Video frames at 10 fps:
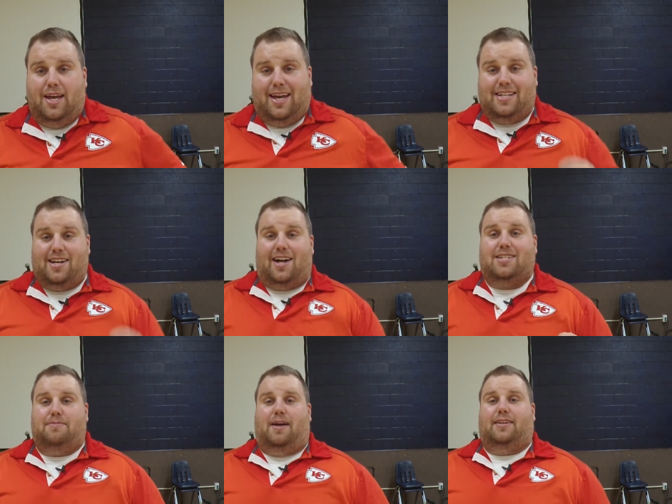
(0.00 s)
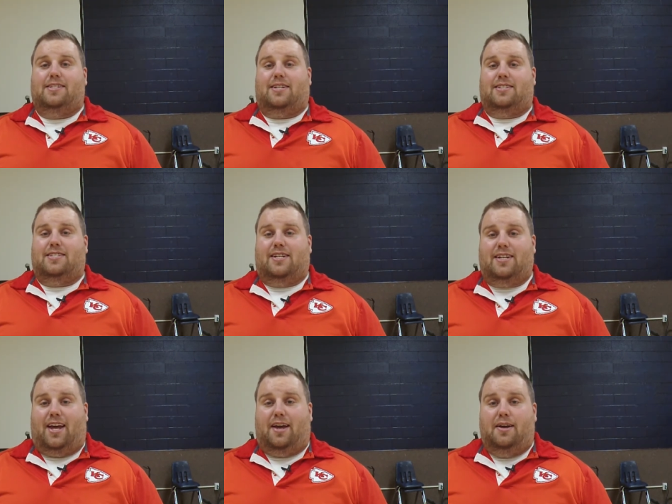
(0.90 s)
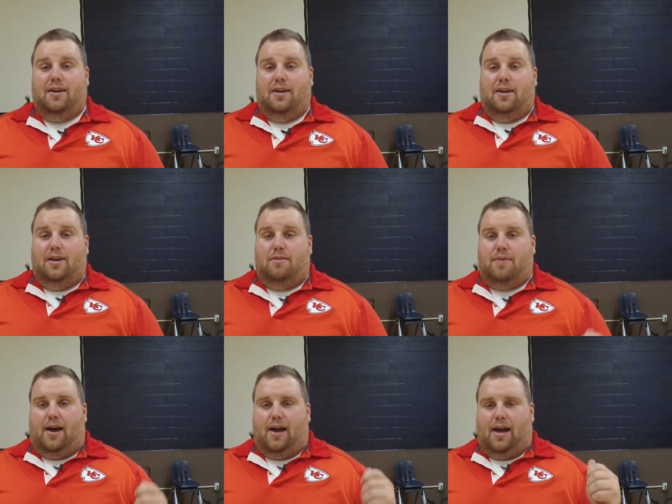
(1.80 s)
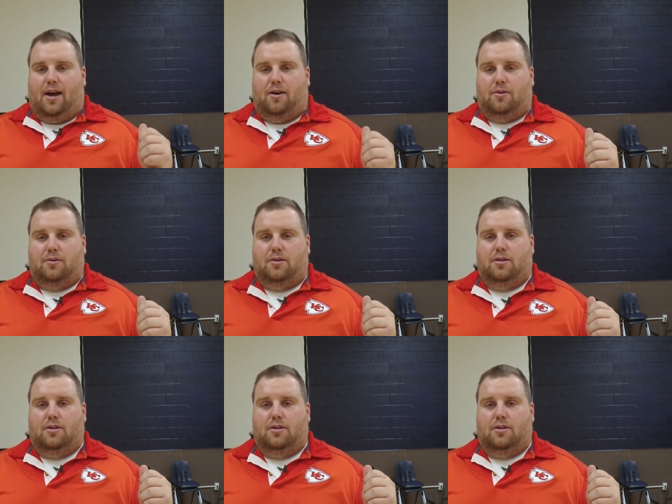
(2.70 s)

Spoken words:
he talked about this on Sunday, about how